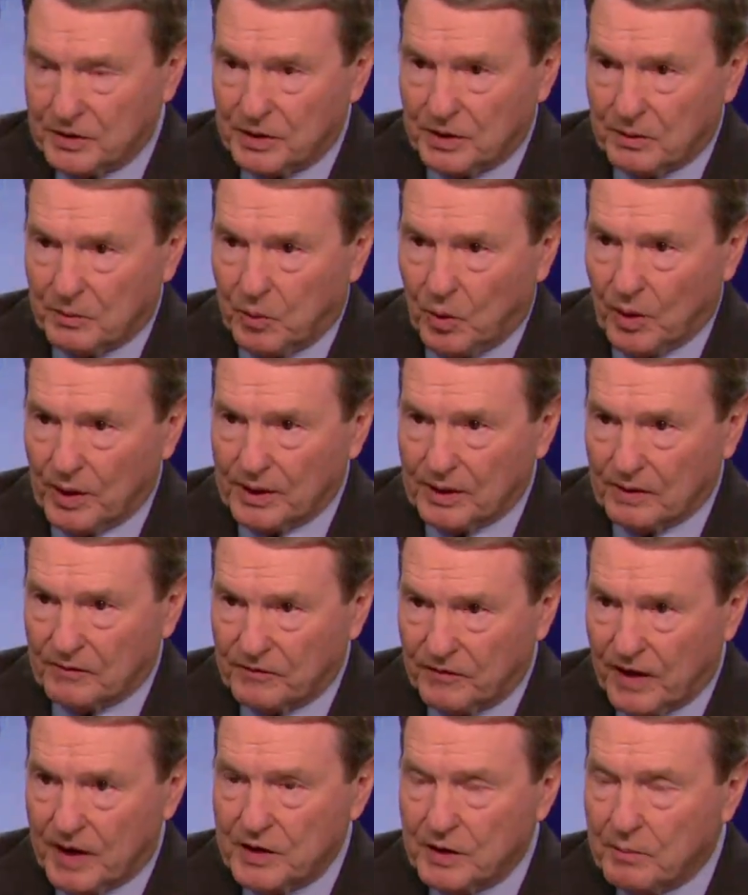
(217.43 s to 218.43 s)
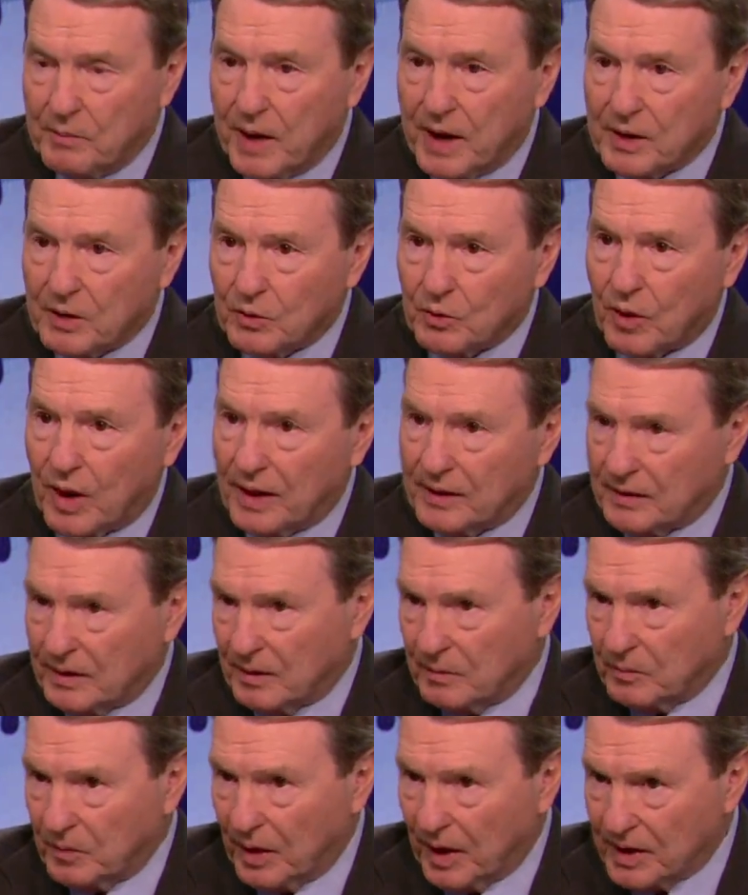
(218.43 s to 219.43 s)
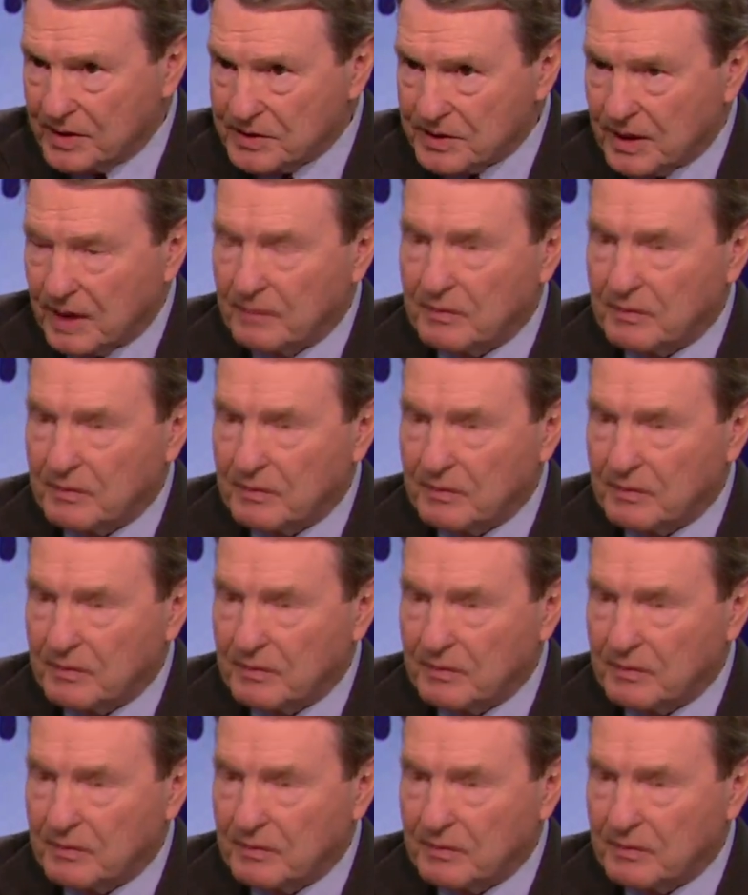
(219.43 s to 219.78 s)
to your point, a fundamental right that applies to